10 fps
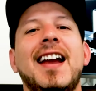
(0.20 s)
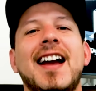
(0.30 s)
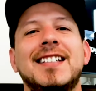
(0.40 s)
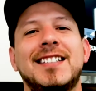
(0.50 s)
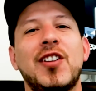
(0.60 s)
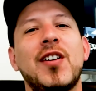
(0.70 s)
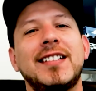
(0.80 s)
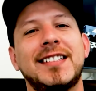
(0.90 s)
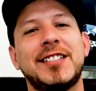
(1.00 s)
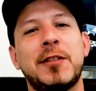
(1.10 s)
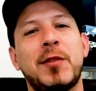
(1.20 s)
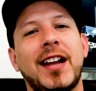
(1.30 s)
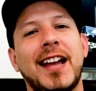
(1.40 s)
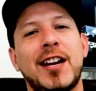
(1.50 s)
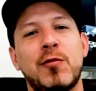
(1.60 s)
Hey guys, how's it going? This is
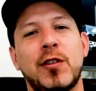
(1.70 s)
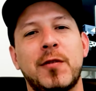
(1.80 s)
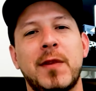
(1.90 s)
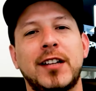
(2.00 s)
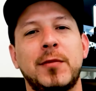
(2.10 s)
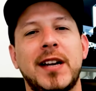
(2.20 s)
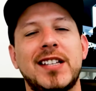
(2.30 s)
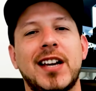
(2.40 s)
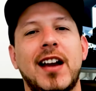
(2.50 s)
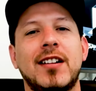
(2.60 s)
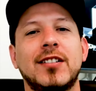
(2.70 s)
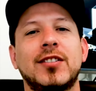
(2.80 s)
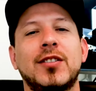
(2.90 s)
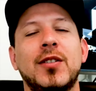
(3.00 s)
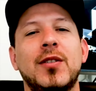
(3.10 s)
Dilmer again and welcome back to my
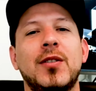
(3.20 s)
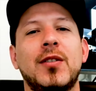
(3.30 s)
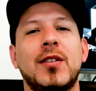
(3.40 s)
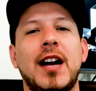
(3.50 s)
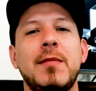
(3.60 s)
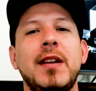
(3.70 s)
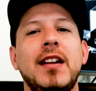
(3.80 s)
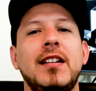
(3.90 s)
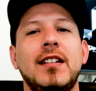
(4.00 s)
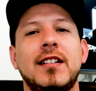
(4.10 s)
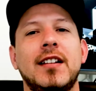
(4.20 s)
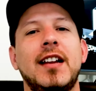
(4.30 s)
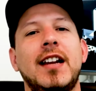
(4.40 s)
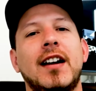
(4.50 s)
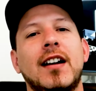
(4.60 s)
channel. So I've
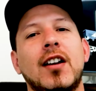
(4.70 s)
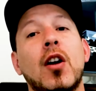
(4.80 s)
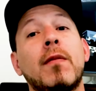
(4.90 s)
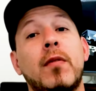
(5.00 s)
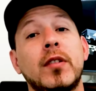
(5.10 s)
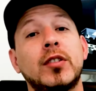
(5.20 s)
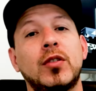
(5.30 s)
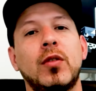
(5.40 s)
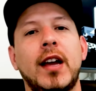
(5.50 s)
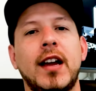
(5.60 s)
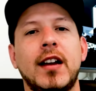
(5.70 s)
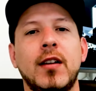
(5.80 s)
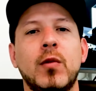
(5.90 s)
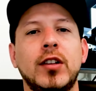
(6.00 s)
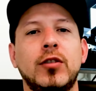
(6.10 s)
been in a conference
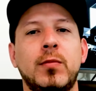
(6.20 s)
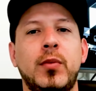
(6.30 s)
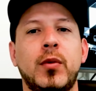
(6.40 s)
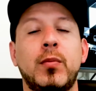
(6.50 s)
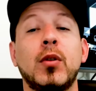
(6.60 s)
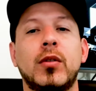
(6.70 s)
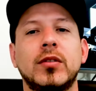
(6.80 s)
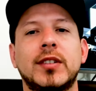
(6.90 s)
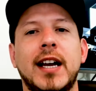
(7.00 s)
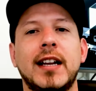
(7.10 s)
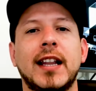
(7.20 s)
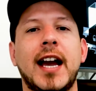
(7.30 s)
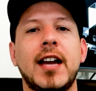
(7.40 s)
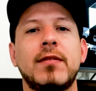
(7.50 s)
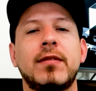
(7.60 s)
today. I went to Pluralsight
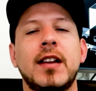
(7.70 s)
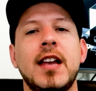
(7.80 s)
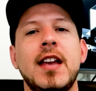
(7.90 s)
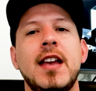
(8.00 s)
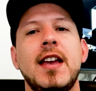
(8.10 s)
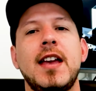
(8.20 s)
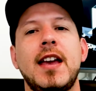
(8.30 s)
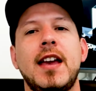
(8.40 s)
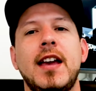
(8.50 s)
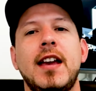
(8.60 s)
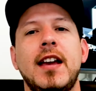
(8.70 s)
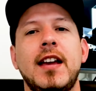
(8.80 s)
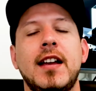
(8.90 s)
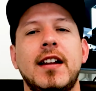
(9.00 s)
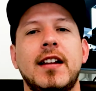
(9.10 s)
Live
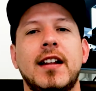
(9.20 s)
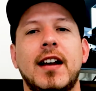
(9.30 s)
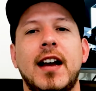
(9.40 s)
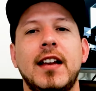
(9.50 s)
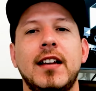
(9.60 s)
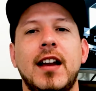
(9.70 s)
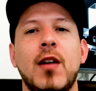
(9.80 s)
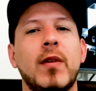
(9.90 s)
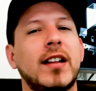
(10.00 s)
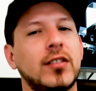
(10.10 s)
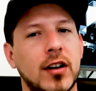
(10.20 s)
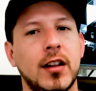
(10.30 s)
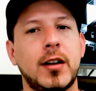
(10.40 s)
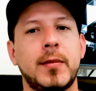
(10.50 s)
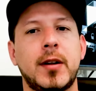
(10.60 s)
and I want to
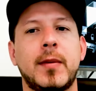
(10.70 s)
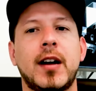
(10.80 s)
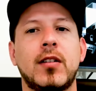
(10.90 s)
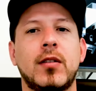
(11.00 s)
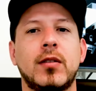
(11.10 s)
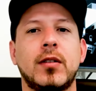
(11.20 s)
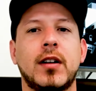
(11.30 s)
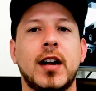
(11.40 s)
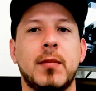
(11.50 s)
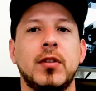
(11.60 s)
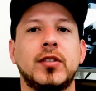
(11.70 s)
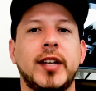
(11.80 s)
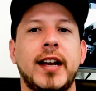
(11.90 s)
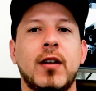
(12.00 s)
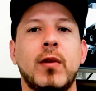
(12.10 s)
talk a little bit about a couple
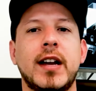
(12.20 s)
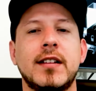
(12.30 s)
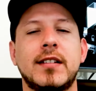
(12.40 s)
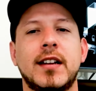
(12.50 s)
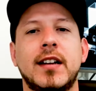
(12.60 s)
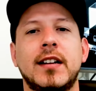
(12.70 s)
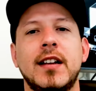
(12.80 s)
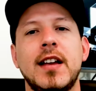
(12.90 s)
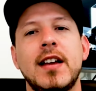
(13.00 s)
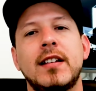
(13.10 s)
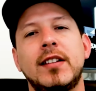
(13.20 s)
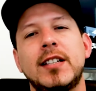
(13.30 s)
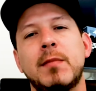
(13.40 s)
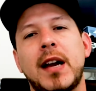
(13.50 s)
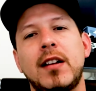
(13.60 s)
of takeaways, and
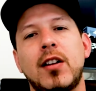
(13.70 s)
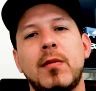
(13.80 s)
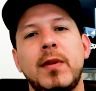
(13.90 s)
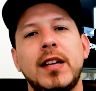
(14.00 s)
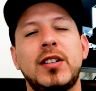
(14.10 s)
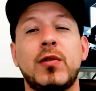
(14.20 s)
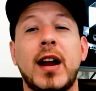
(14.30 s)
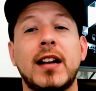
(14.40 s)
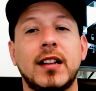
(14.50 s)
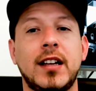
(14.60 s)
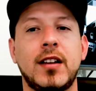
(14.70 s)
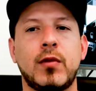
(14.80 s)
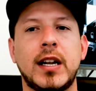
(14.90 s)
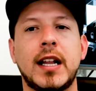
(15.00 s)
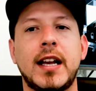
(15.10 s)
this might not be
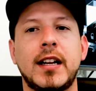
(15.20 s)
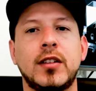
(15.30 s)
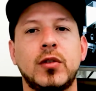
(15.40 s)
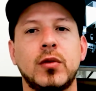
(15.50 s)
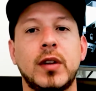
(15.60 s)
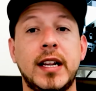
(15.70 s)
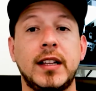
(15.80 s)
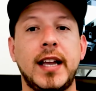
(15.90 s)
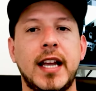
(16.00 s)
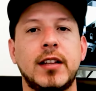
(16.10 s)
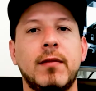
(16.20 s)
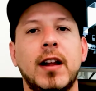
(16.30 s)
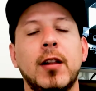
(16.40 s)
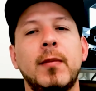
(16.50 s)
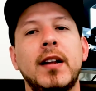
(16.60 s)
directly related to indie game
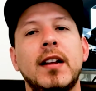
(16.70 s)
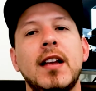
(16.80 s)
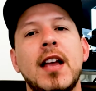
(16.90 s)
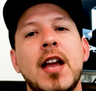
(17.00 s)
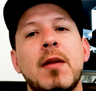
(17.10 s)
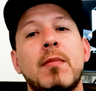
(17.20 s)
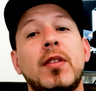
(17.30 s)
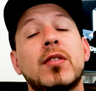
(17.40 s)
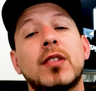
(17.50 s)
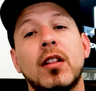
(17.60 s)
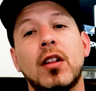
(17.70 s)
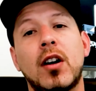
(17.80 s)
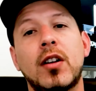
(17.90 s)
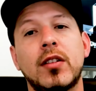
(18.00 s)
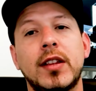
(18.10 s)
development, but there's a
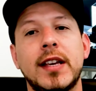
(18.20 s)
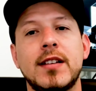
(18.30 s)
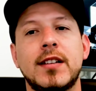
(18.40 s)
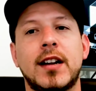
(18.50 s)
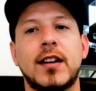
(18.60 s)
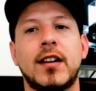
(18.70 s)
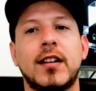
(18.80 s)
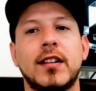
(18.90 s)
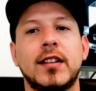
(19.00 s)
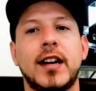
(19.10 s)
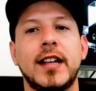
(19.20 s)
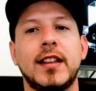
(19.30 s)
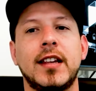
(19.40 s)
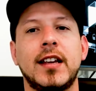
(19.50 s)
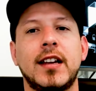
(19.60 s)
lot of things that
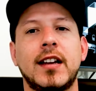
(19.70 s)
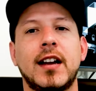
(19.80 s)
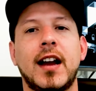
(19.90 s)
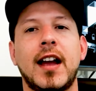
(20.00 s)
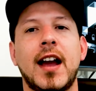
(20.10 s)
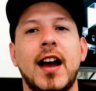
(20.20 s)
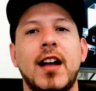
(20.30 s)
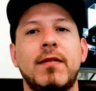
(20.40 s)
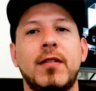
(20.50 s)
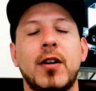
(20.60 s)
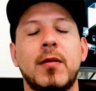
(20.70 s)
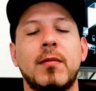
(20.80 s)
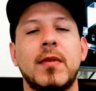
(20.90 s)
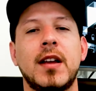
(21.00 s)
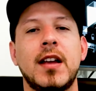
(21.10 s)
I think I had
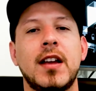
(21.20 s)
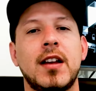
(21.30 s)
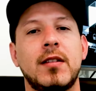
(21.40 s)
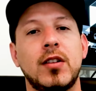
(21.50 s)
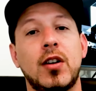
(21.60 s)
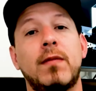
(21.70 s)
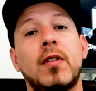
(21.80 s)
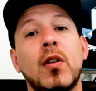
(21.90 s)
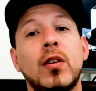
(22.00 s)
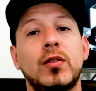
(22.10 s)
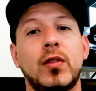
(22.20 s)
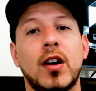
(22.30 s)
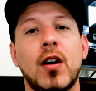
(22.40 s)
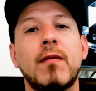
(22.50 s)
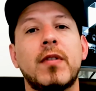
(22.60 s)
from going to
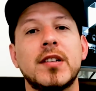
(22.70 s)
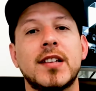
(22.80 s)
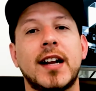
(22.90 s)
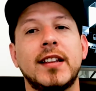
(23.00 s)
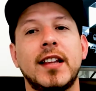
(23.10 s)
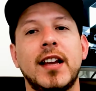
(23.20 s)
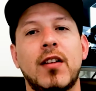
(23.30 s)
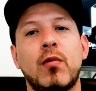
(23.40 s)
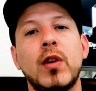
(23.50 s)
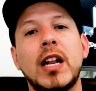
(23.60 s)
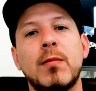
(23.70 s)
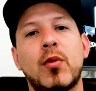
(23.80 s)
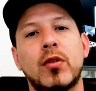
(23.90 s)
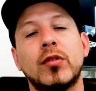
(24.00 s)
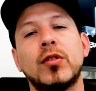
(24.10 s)
the conference that I think are really
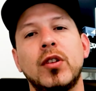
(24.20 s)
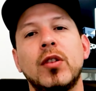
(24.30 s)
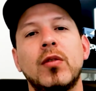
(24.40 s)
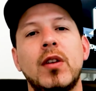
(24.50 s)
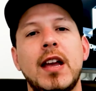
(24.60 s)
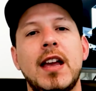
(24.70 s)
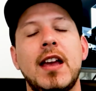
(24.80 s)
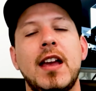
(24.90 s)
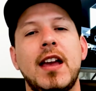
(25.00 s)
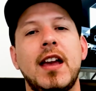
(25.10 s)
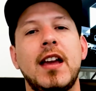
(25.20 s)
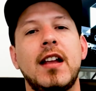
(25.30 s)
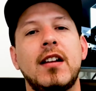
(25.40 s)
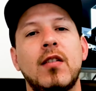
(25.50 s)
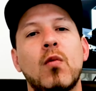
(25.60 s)
important to you.
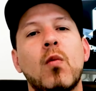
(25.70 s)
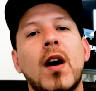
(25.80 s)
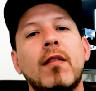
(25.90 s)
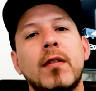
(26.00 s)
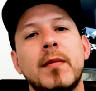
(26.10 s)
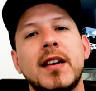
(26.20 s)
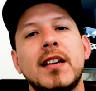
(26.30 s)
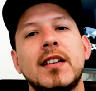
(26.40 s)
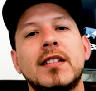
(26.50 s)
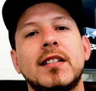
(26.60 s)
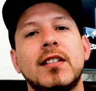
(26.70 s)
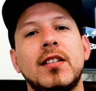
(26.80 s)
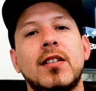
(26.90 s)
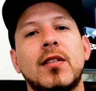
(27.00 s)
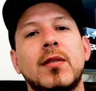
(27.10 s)
And one of them is,
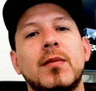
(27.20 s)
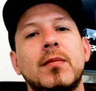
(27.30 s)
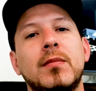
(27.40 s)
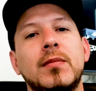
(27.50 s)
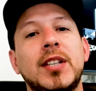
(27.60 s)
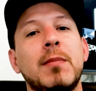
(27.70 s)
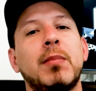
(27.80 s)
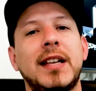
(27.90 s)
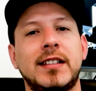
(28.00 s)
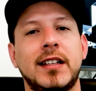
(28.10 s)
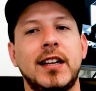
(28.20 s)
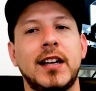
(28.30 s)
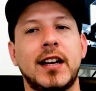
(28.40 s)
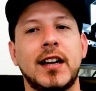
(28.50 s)
you know, simplicity.